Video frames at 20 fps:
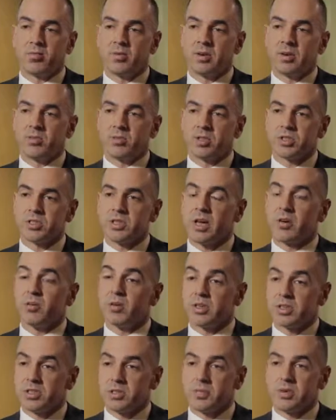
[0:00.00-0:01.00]
which they
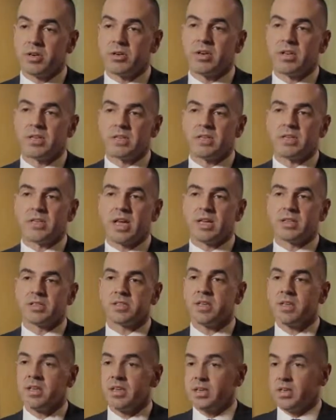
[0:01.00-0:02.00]
will experience as
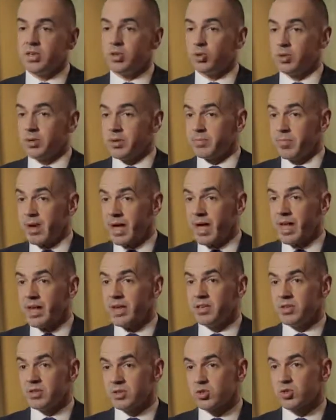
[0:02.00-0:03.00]
joint
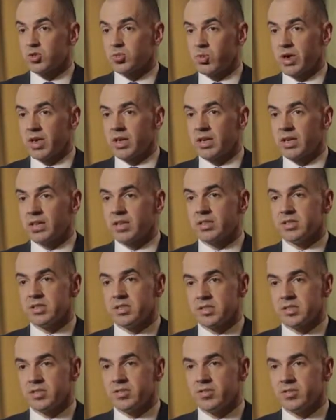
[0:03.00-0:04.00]
pain and swelling and
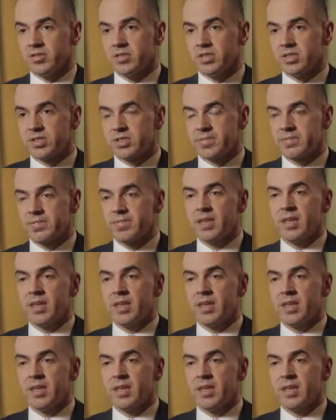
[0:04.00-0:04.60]
stiffness.